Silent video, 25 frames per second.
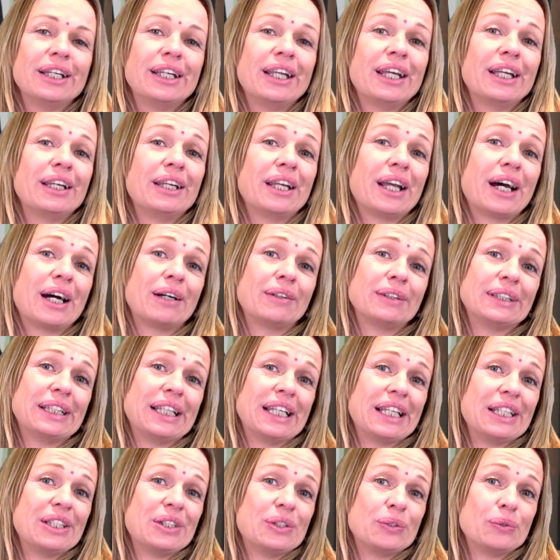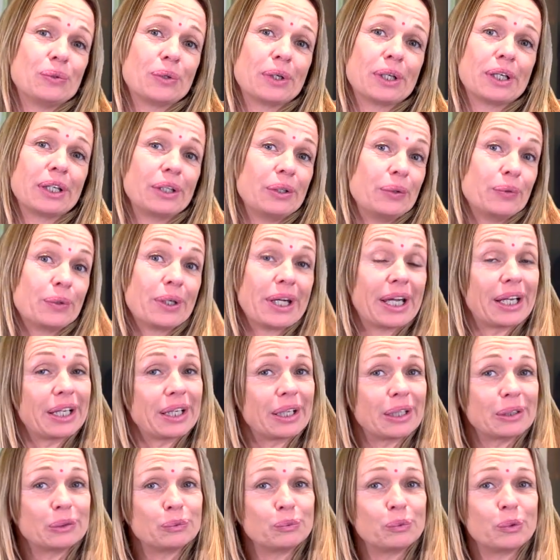then nowadays you
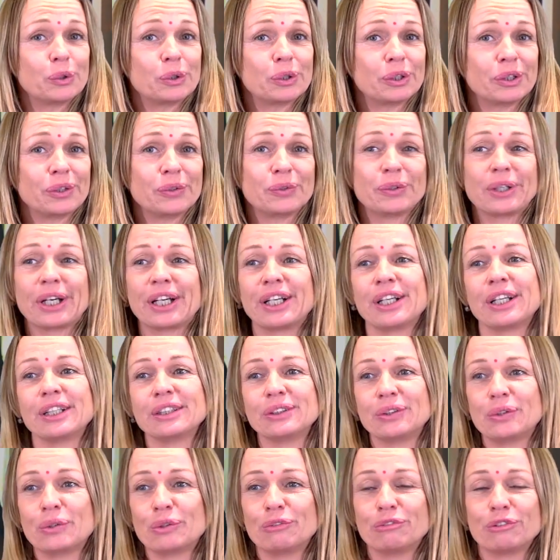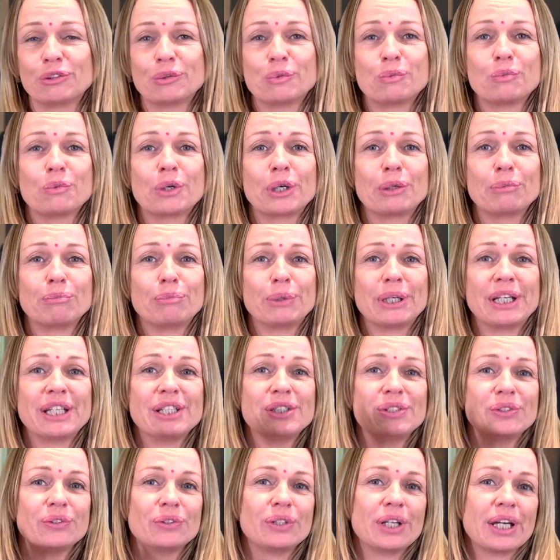cannot walk, you cannot go from one
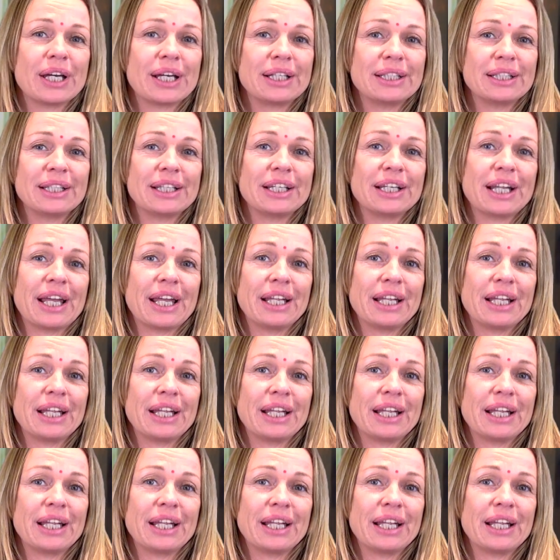place to the other,